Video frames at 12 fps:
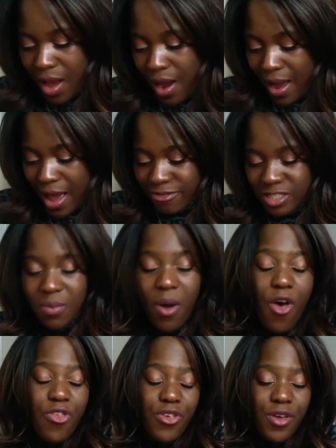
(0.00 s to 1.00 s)
I have some
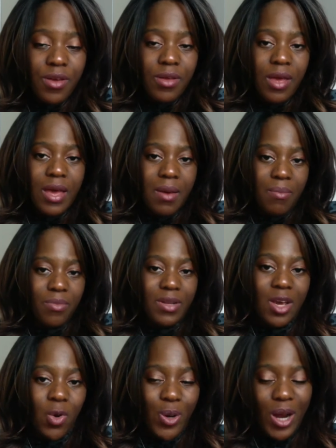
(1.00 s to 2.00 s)
other
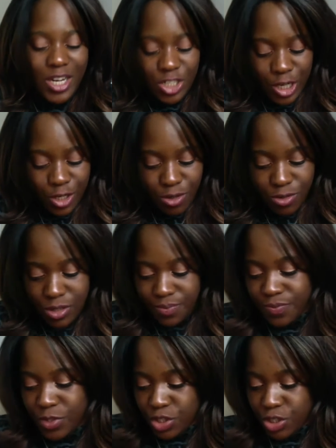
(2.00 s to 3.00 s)
liquid
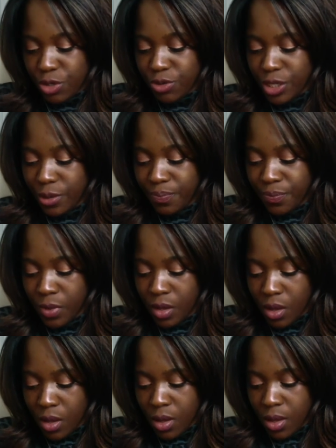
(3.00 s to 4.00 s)
eyeshadows to show you.
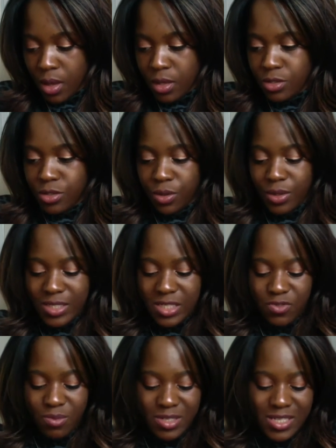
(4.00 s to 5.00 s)
So this
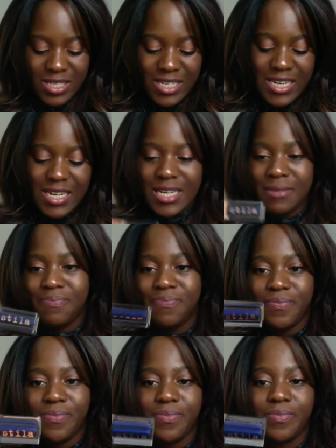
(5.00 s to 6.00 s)
is from Stila.
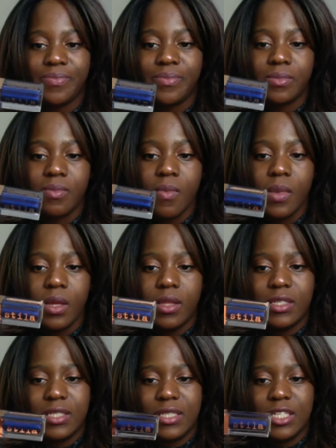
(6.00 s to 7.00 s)

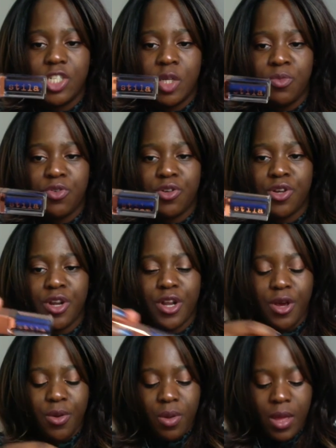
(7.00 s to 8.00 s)
This is the Shimmer and
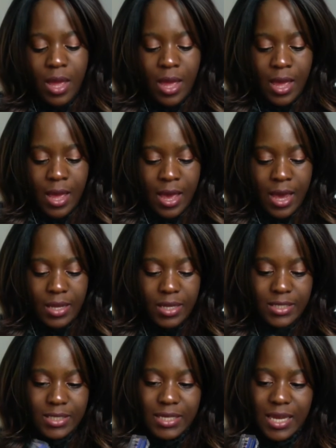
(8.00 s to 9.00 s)
Glow, and
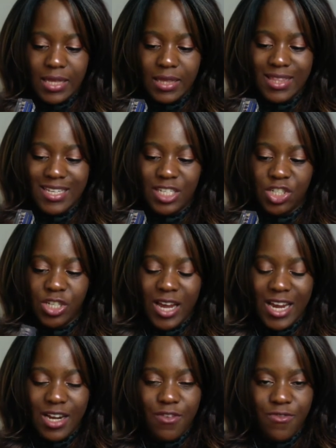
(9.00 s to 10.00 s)
this is in the
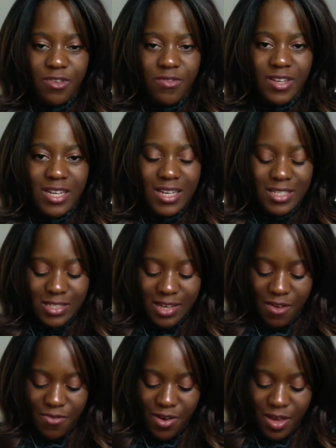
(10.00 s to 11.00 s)
shade Vivid
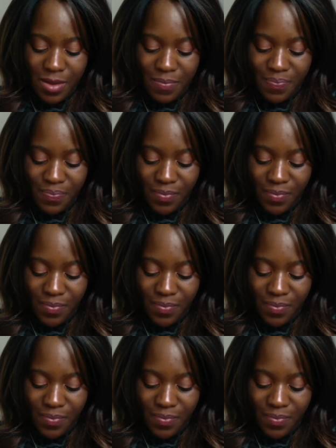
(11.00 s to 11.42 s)
Sapphire.